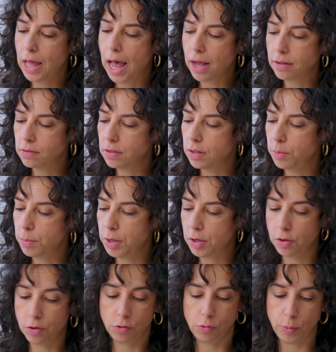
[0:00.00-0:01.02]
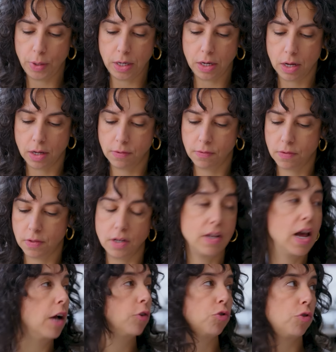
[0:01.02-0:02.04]
Lacks a little bit of the sweetness.
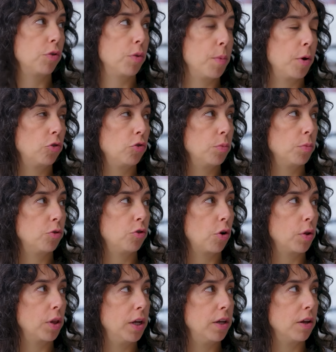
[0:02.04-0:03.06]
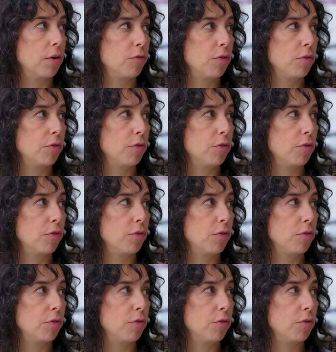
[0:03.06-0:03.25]
The texture of the mushroom is totally